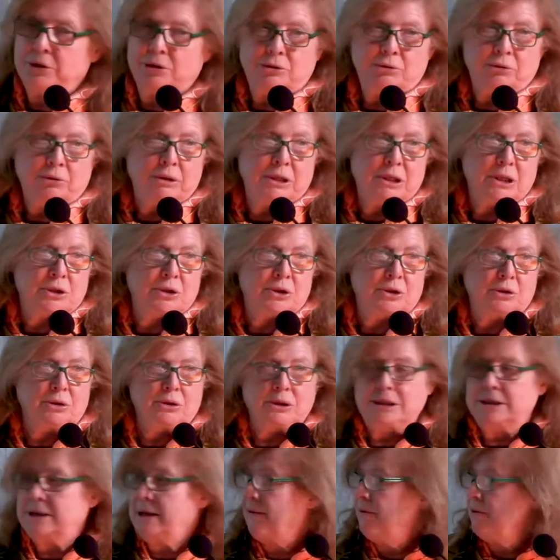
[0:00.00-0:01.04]
the traditional
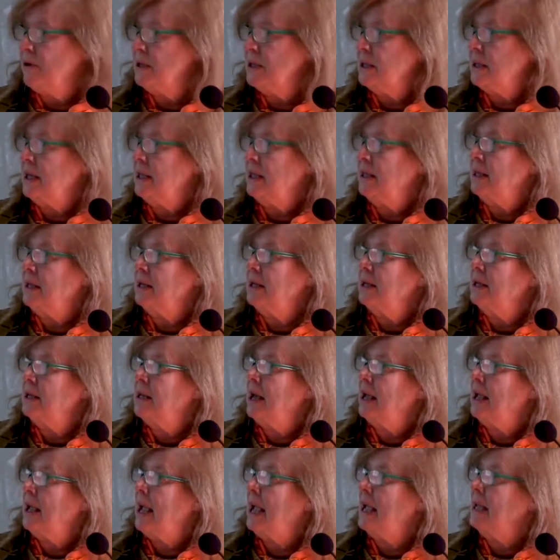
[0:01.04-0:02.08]
17th and
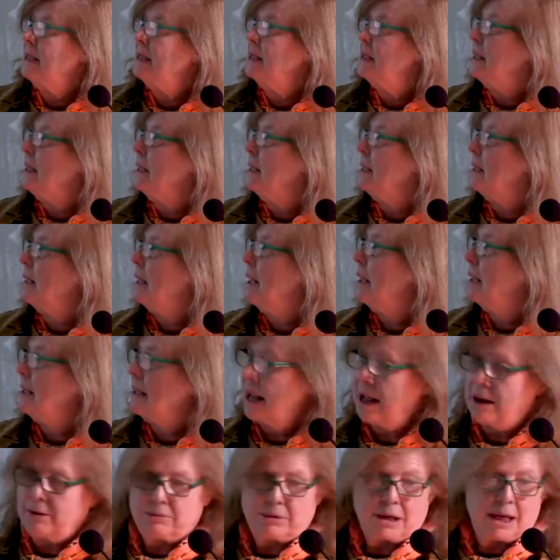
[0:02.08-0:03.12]
18th and
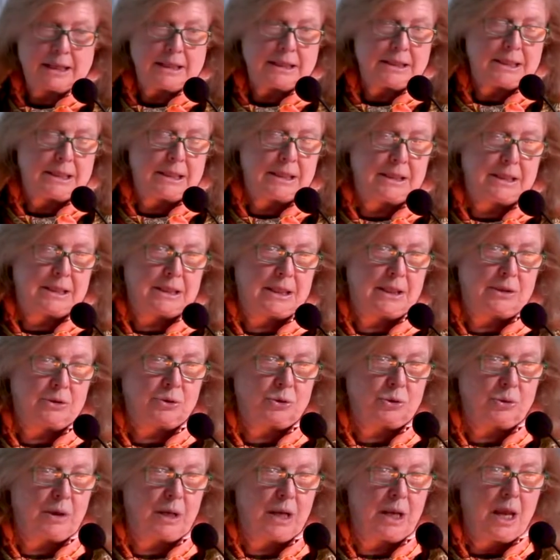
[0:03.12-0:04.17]
now 19th
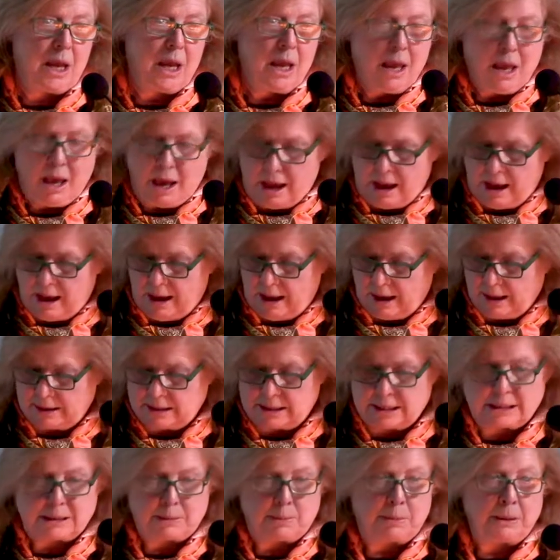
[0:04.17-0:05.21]
century uh,
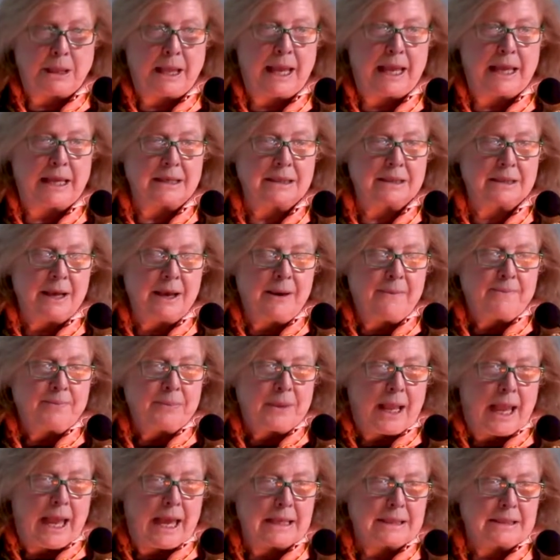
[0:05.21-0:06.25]
displays
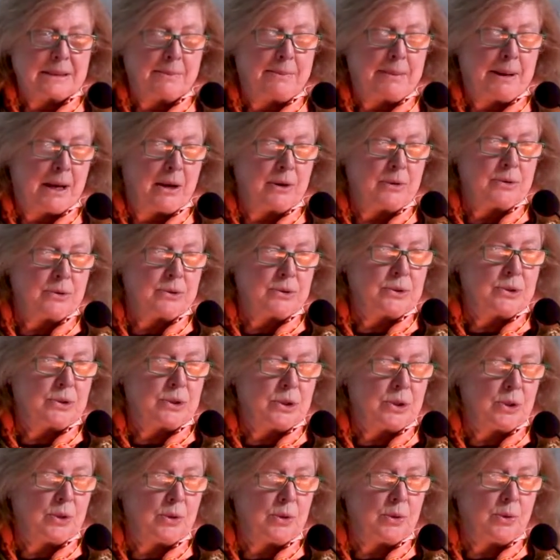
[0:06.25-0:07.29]
as opposed
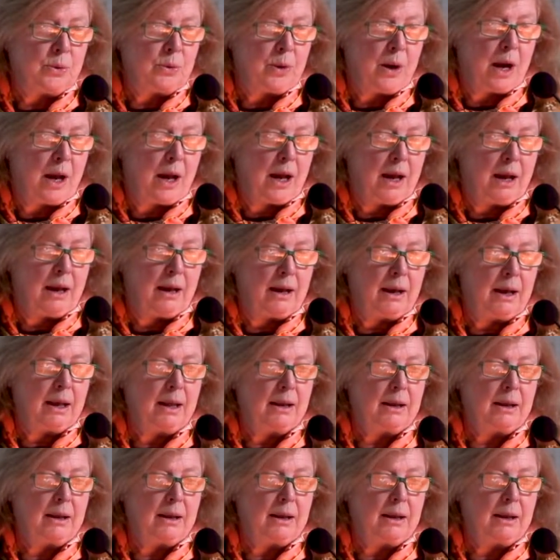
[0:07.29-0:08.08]
to uh,